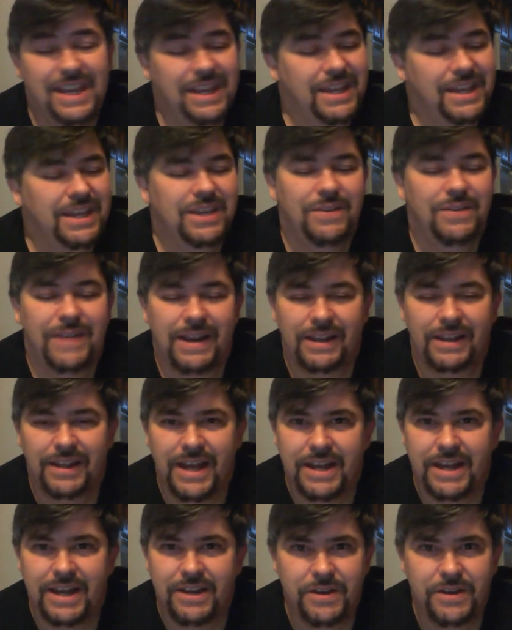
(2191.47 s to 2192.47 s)
You got a lot of
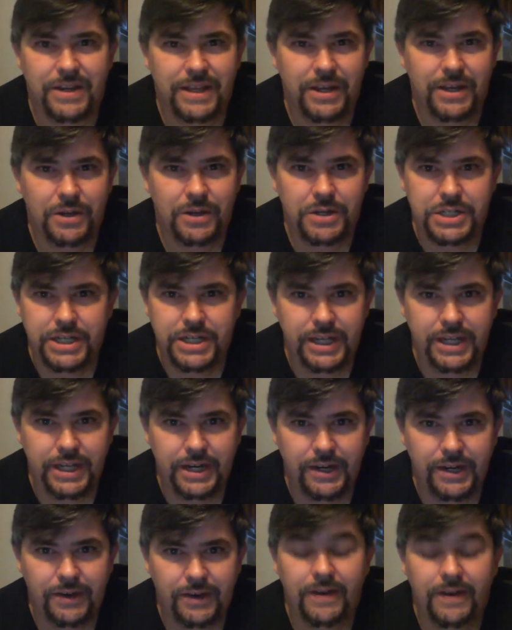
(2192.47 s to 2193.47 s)
good energy
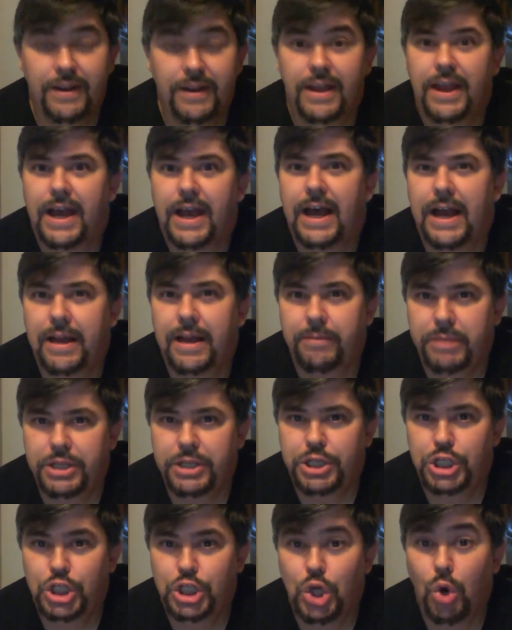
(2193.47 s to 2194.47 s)
here. I'm
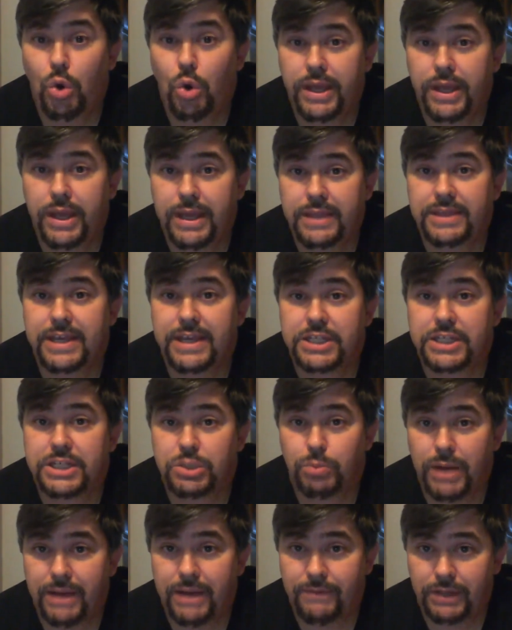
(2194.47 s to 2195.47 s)
enjoying this
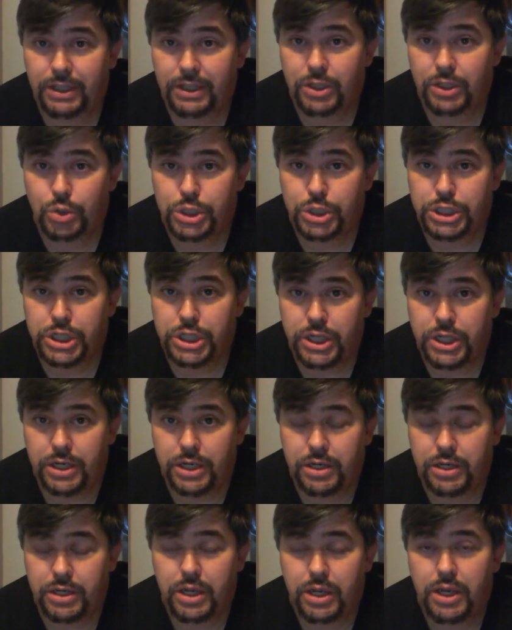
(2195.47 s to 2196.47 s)
revolution.
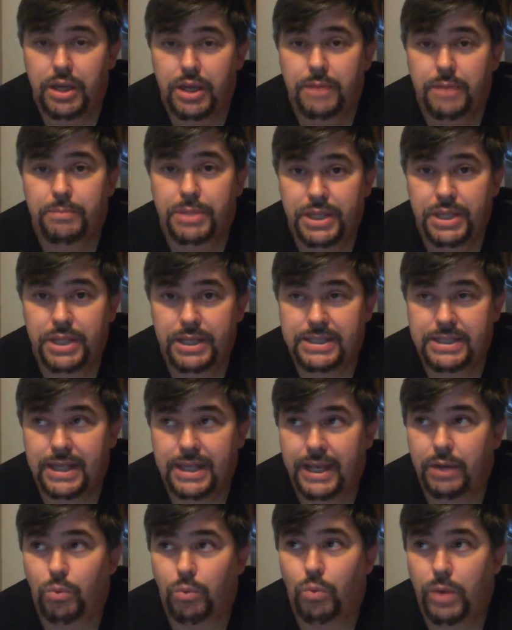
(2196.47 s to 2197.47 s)
But then he's like,
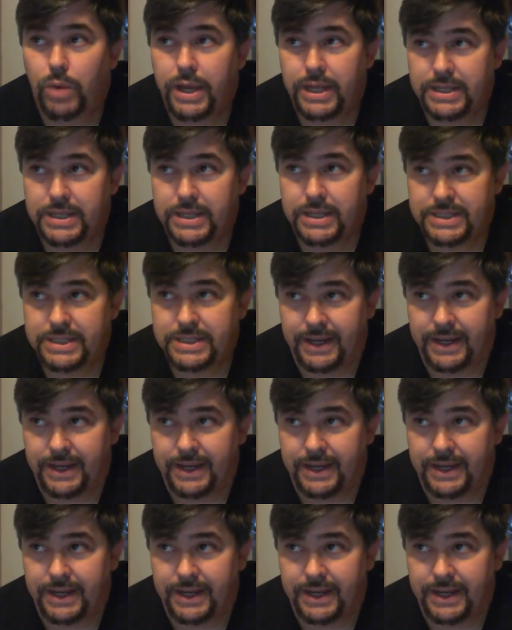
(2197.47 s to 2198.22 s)
wait a second.